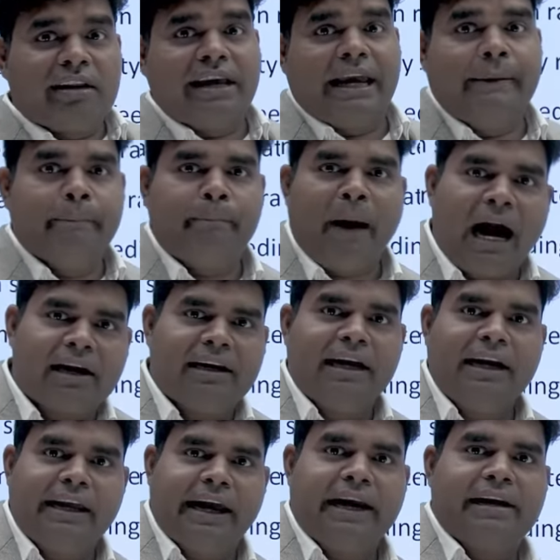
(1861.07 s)
are the impact
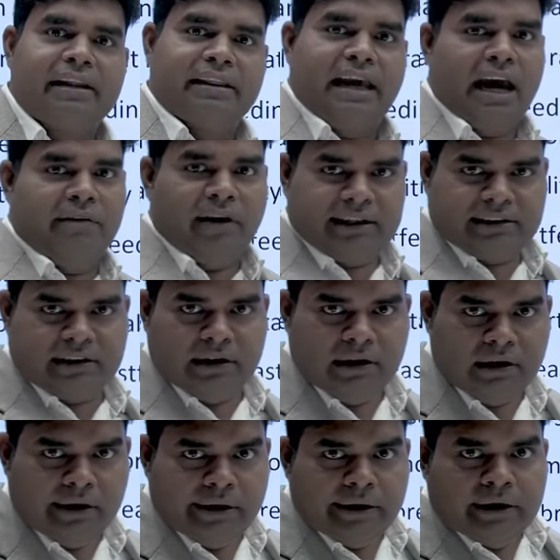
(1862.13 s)
indicator they have asked?
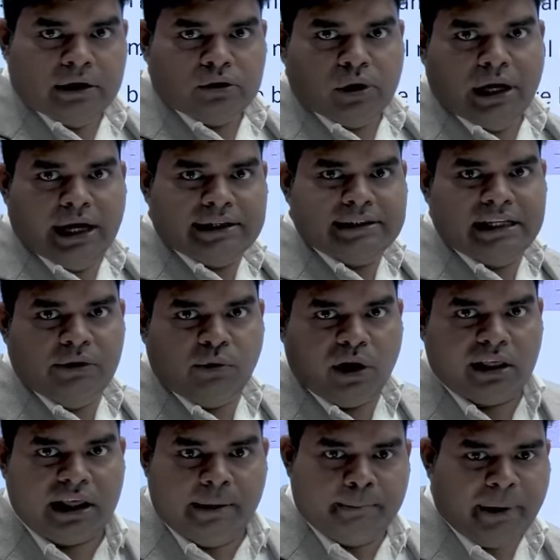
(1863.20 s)
So let's see
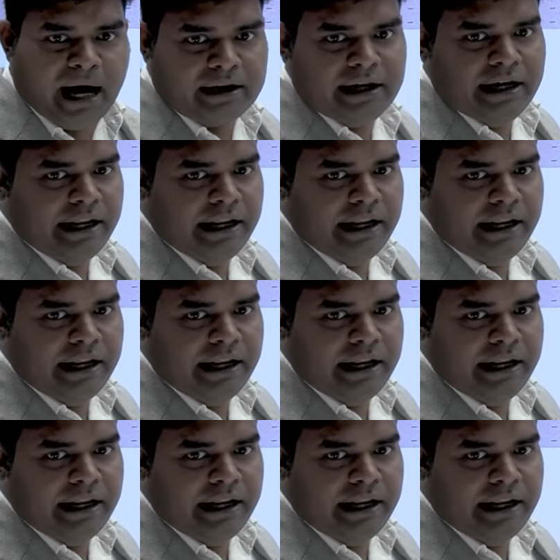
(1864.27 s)
what are the impact